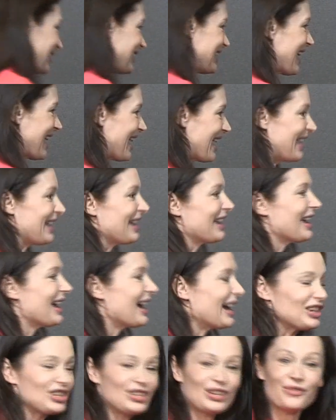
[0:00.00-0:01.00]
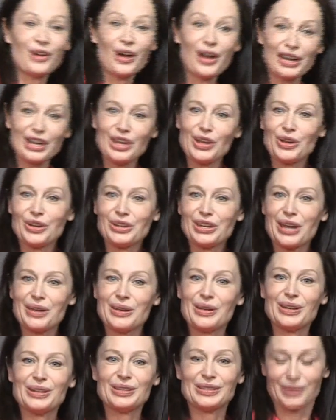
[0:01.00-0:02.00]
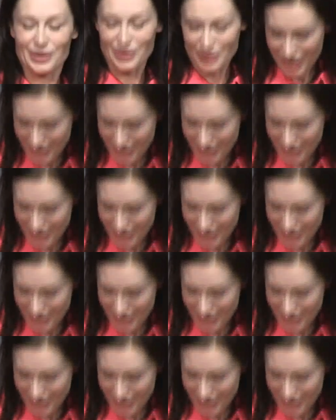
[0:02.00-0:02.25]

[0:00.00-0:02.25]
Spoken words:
Naydaya, and Shivali, who's